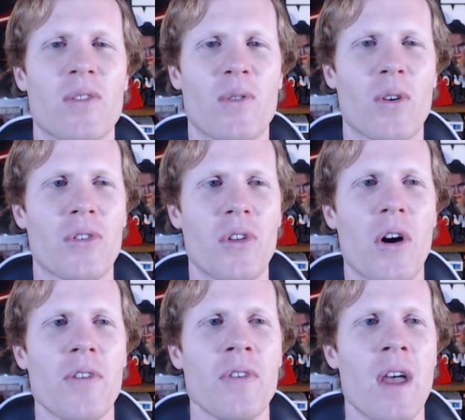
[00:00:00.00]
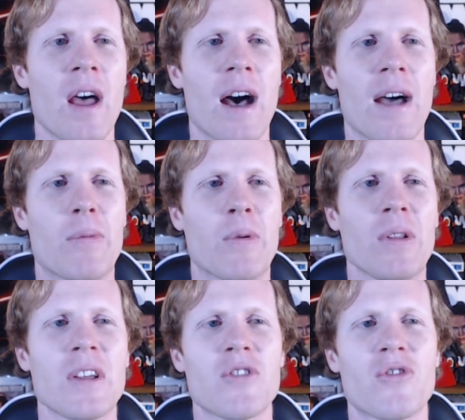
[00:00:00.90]
First off, I
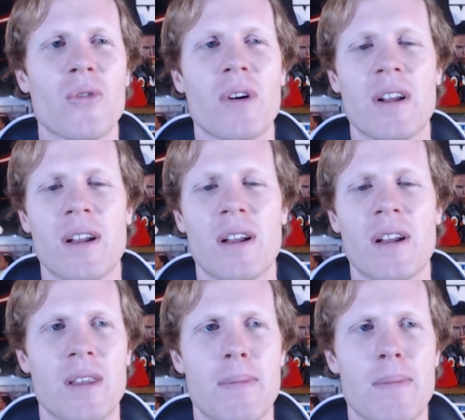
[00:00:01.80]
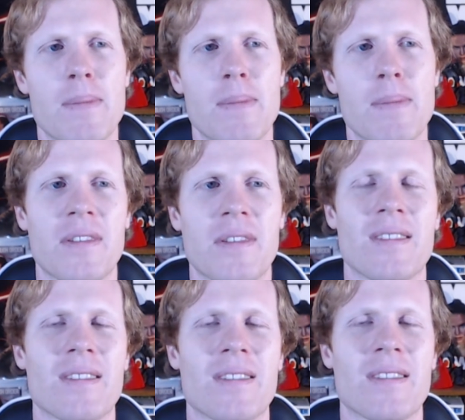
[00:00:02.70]
really enjoyed the Mos Eisley
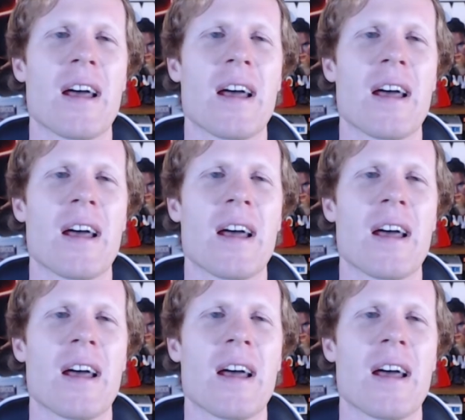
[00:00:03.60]
scene.